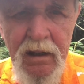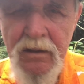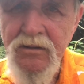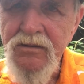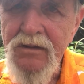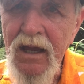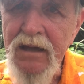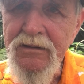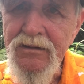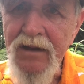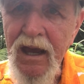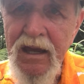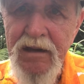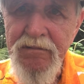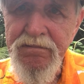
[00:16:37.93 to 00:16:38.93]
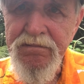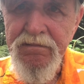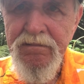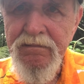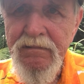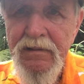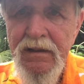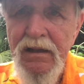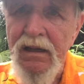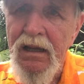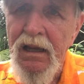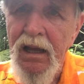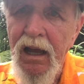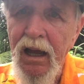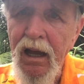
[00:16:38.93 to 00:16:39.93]
Stay safe.
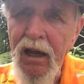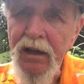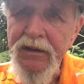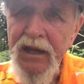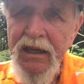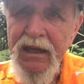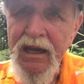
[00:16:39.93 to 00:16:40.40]
Take